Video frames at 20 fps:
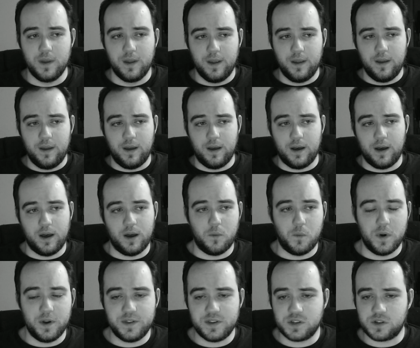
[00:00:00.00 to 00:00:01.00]
uh, one
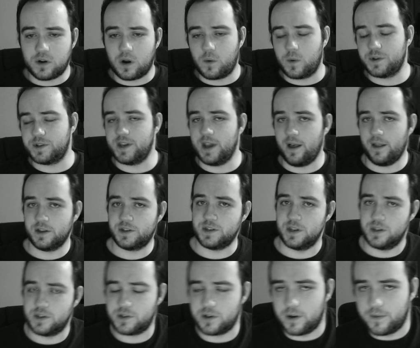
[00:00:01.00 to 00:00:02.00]
of the Star Wars Galaxy
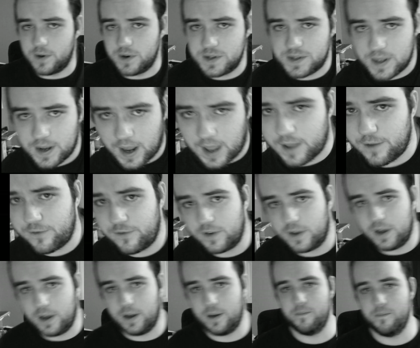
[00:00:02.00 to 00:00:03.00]
servers that I've
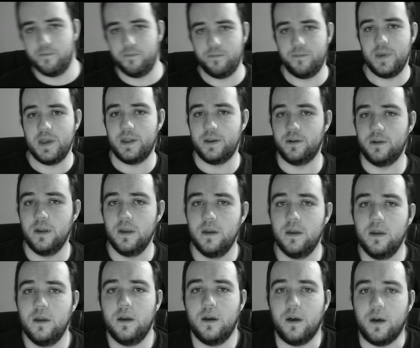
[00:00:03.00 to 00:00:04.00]
um, been
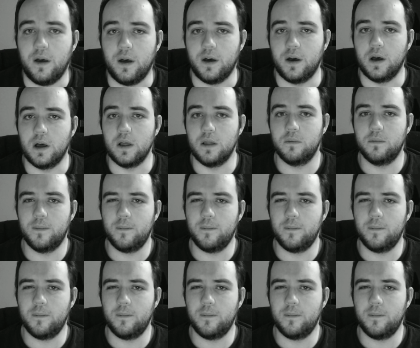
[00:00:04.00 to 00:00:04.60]
uh,